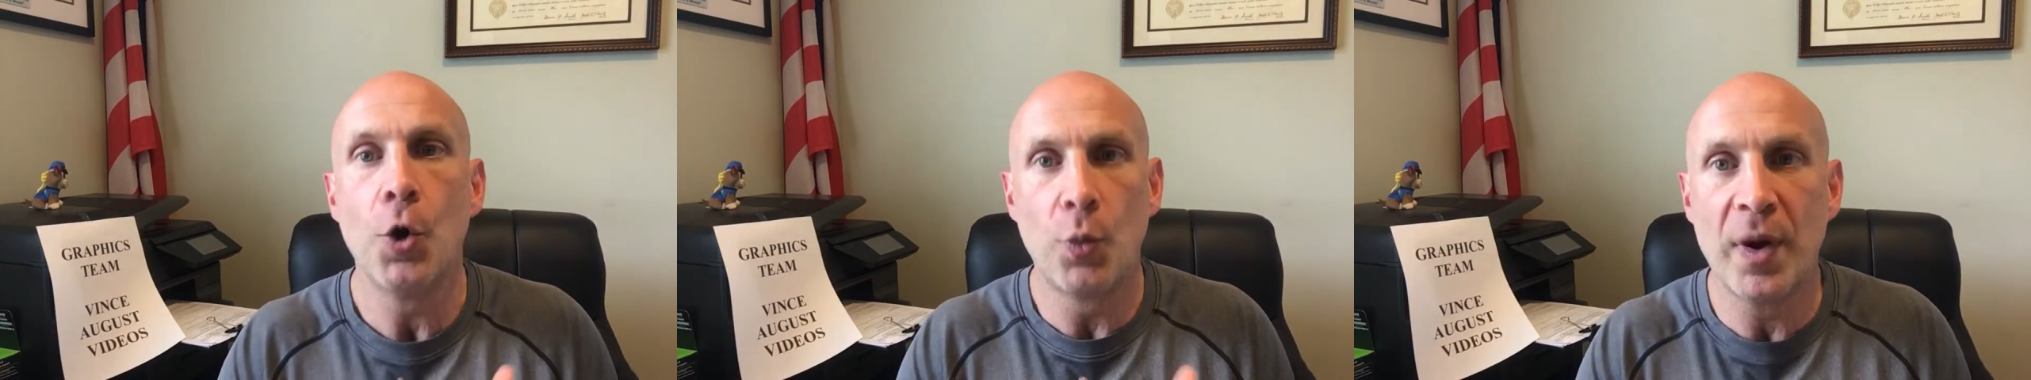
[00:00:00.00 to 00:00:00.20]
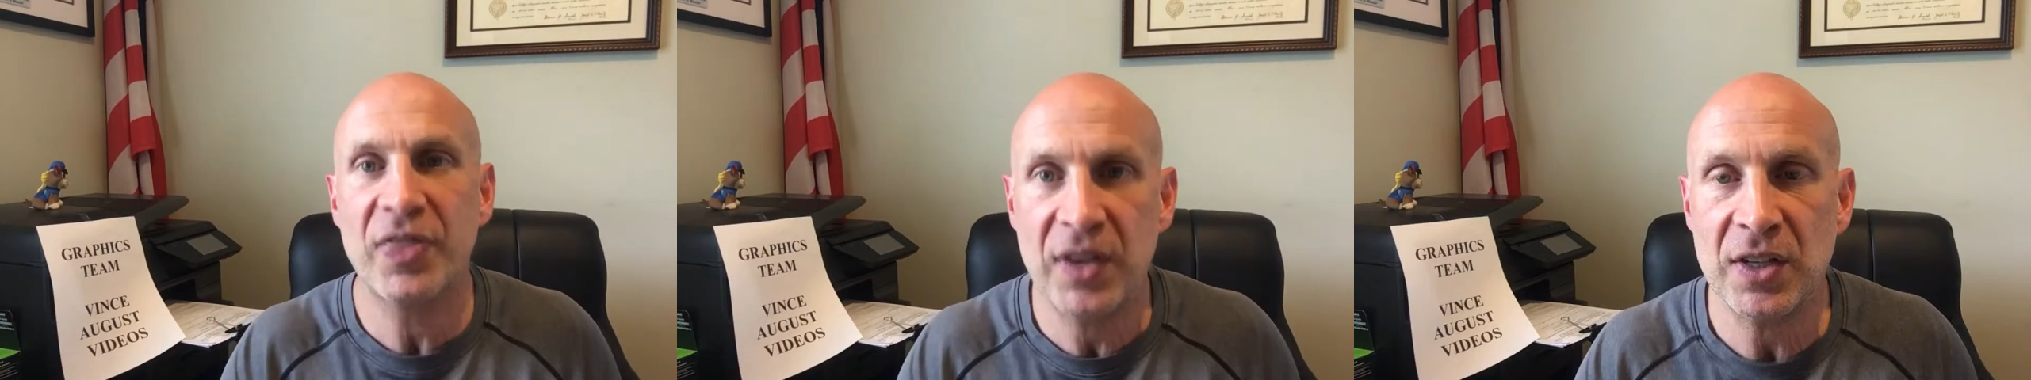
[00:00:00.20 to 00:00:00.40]

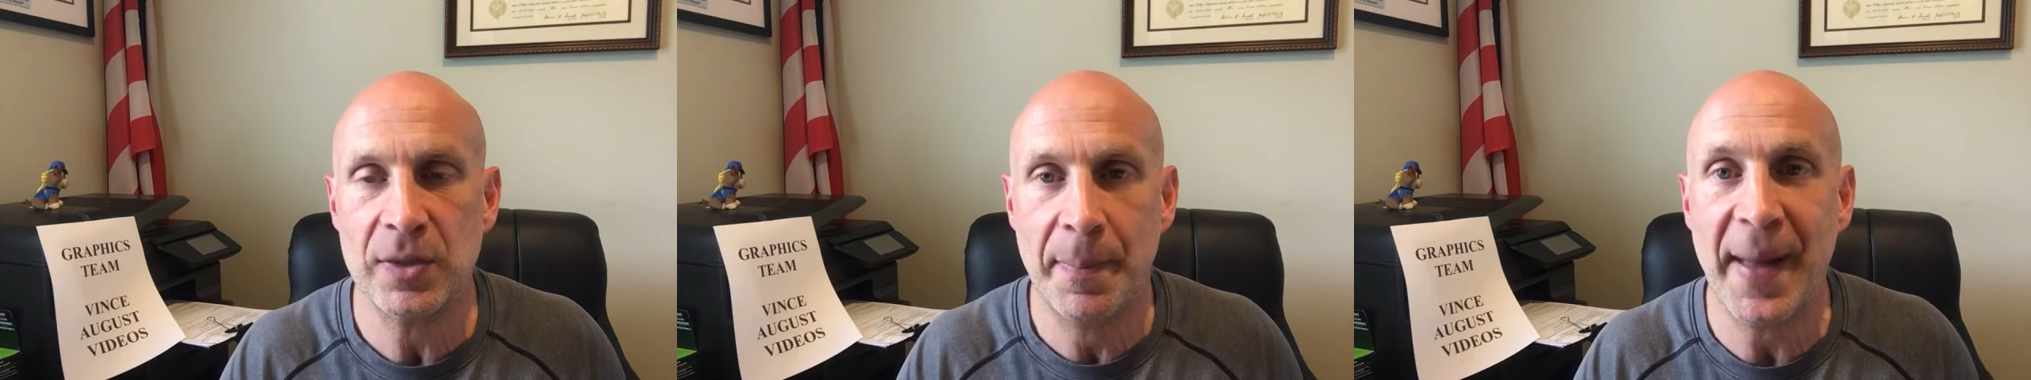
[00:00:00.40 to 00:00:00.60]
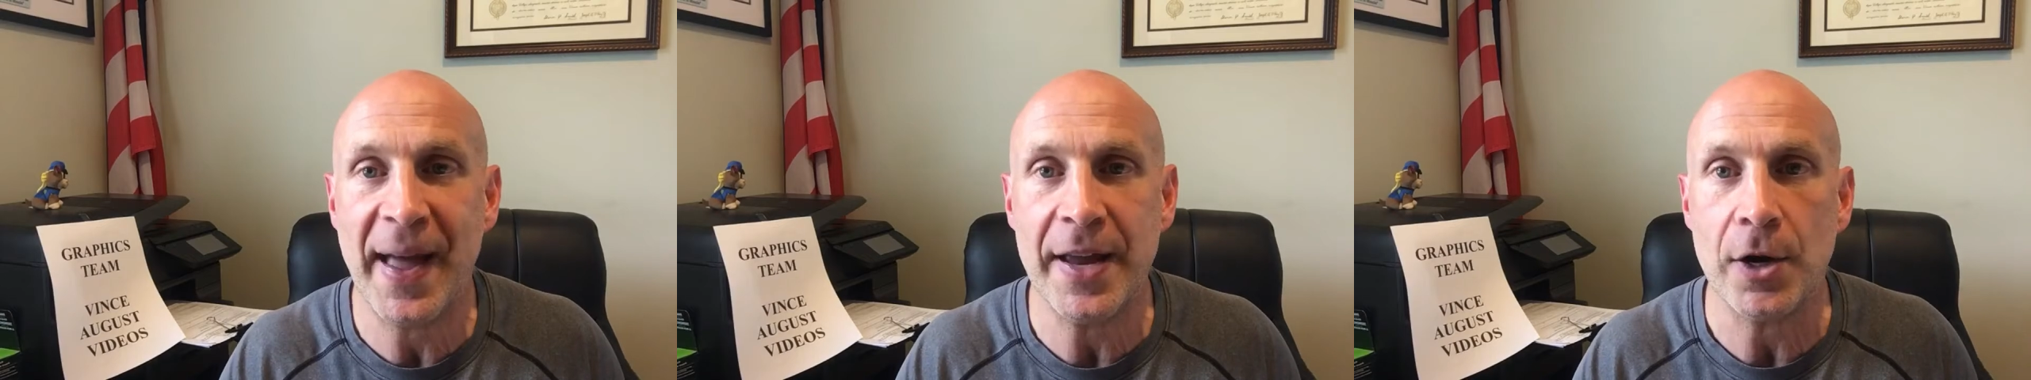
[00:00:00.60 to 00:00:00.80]
with this
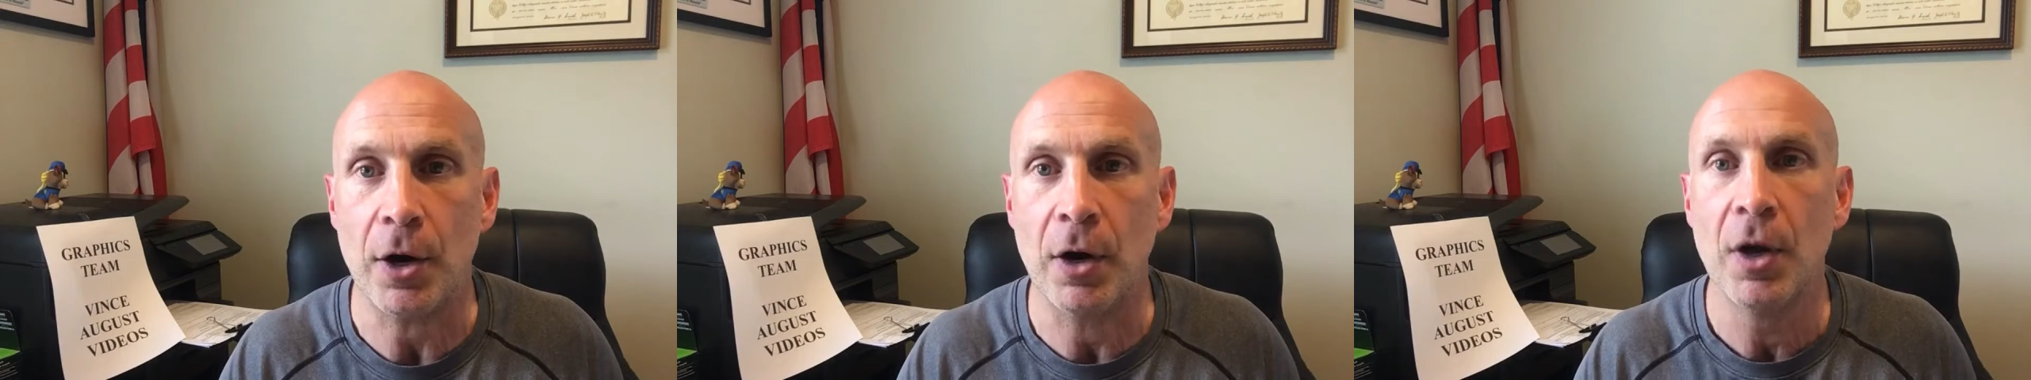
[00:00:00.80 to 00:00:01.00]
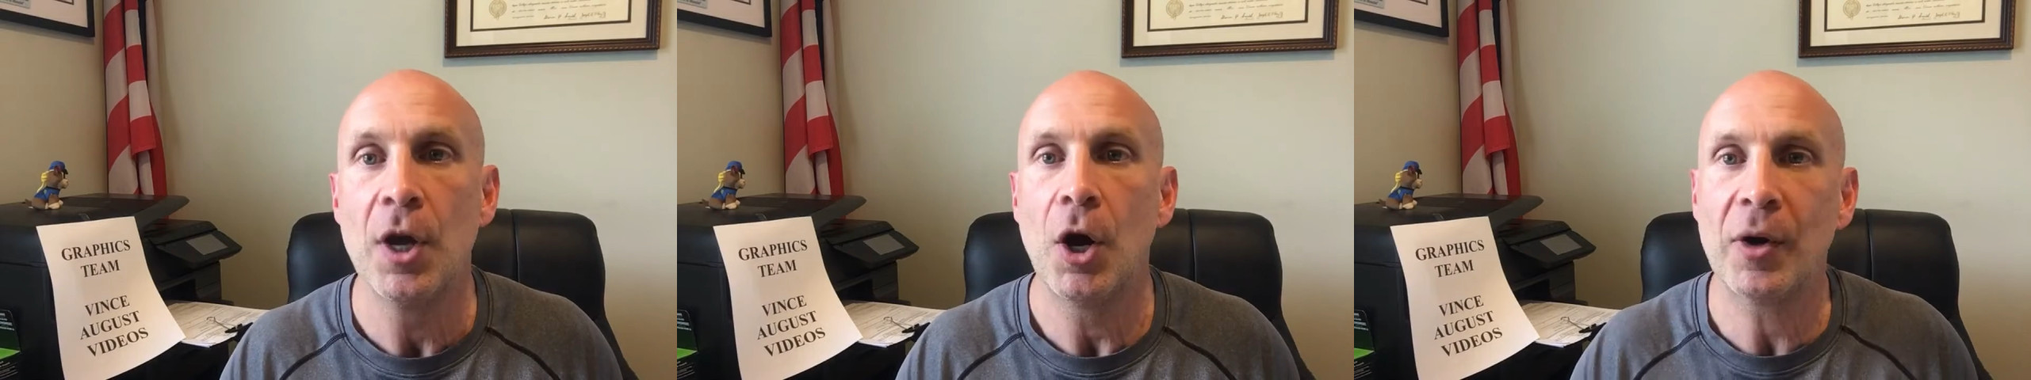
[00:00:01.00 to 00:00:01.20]

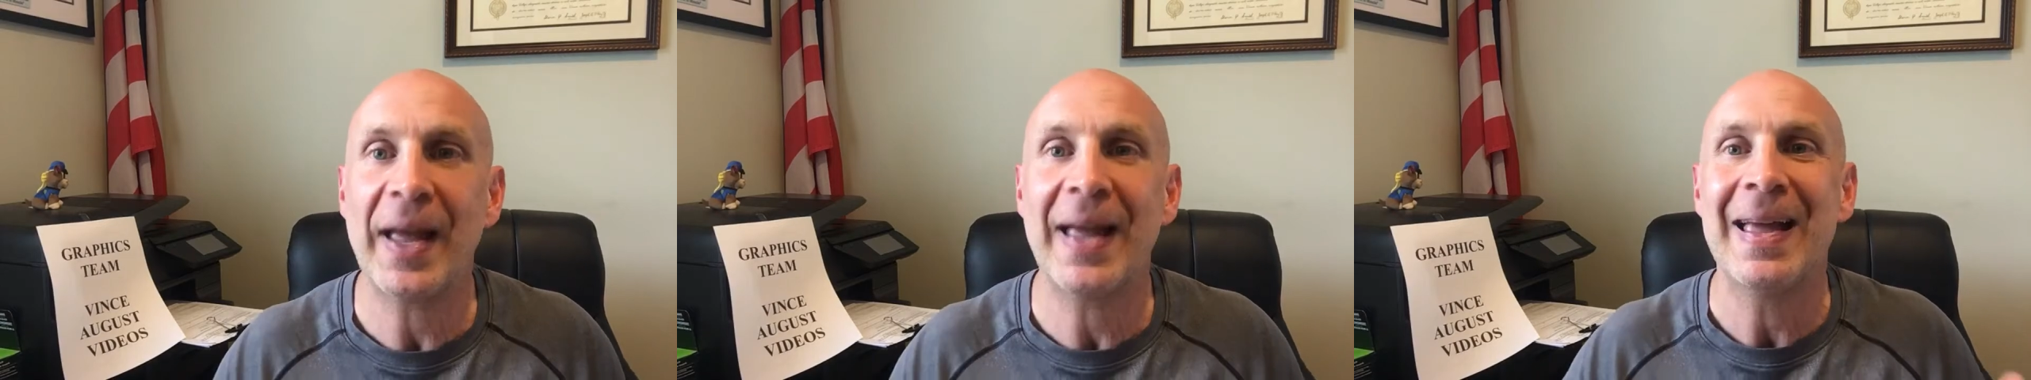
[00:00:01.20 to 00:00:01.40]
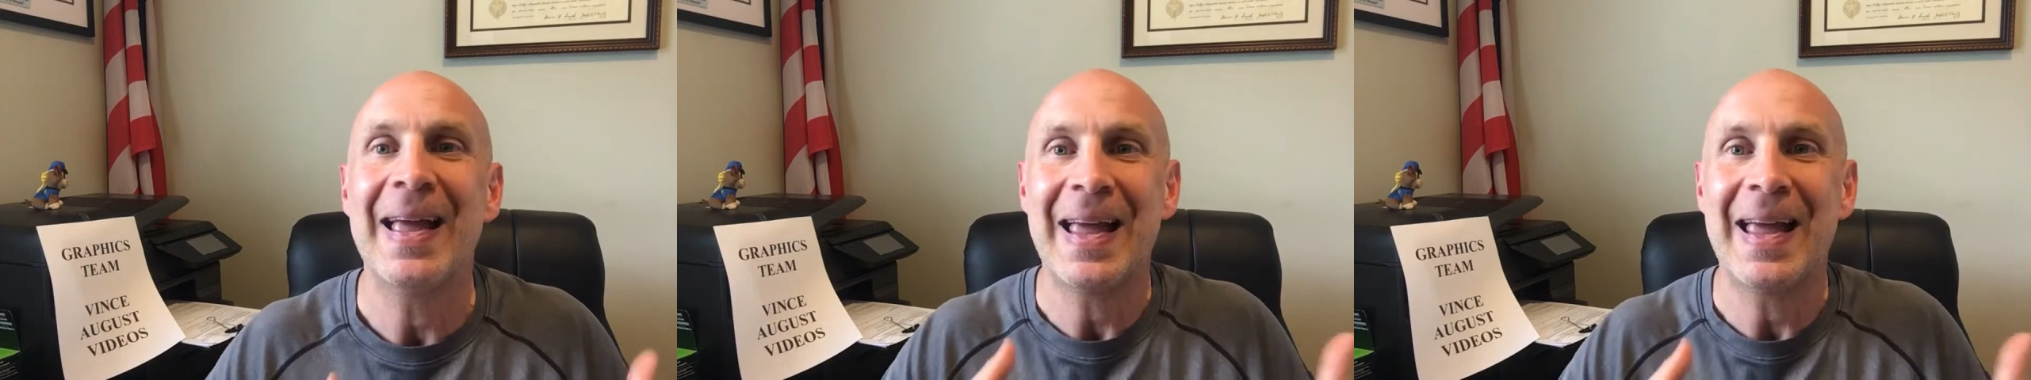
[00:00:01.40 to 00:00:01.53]
mayor, okay?